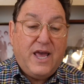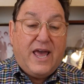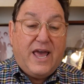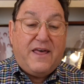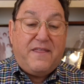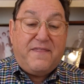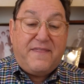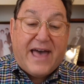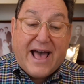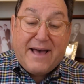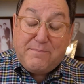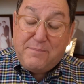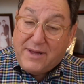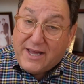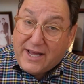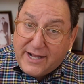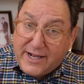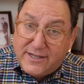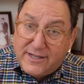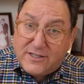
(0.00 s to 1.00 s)
And that
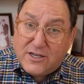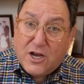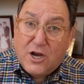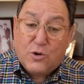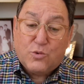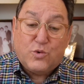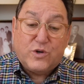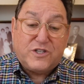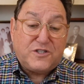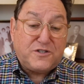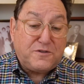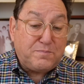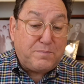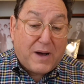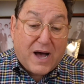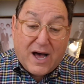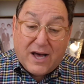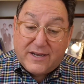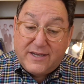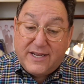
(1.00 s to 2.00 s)
means
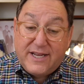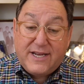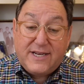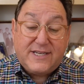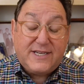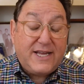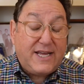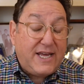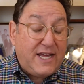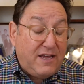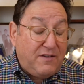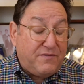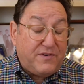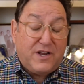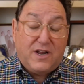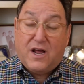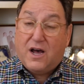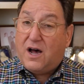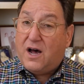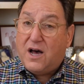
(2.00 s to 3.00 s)
responding to
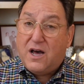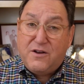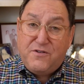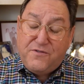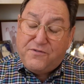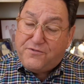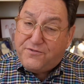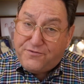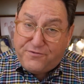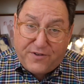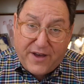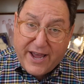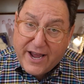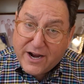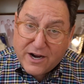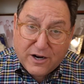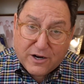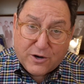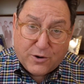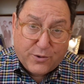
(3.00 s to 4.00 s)
even
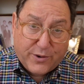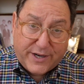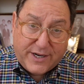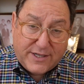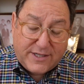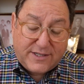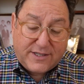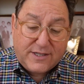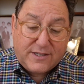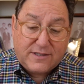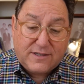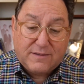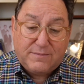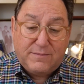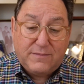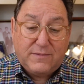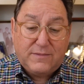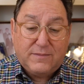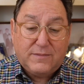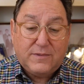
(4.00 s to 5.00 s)
unfair
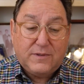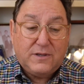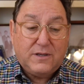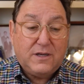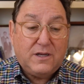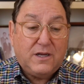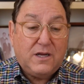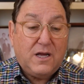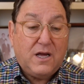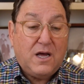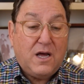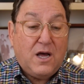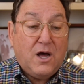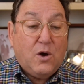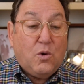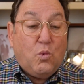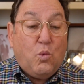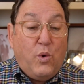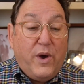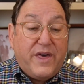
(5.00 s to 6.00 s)
criticism
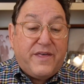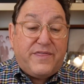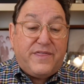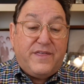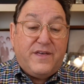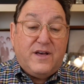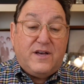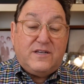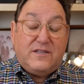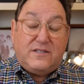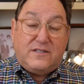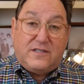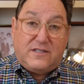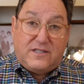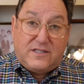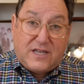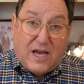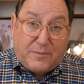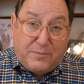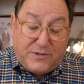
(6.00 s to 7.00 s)
with
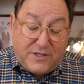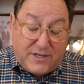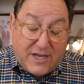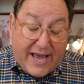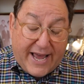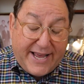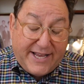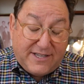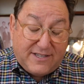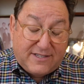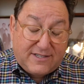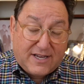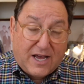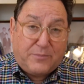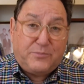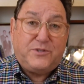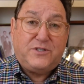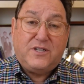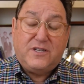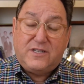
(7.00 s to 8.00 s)
a
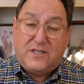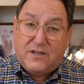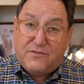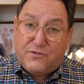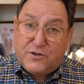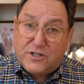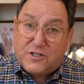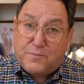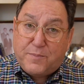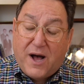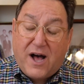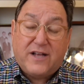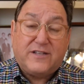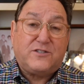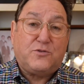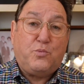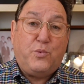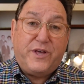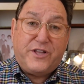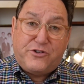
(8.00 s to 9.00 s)
substantive
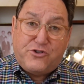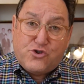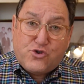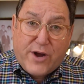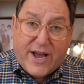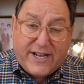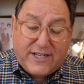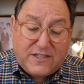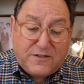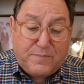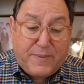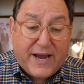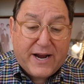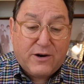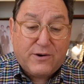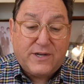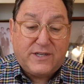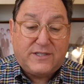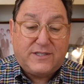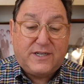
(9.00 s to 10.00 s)
response, with
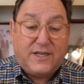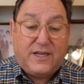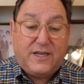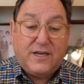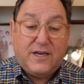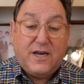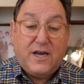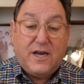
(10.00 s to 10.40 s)
transparency,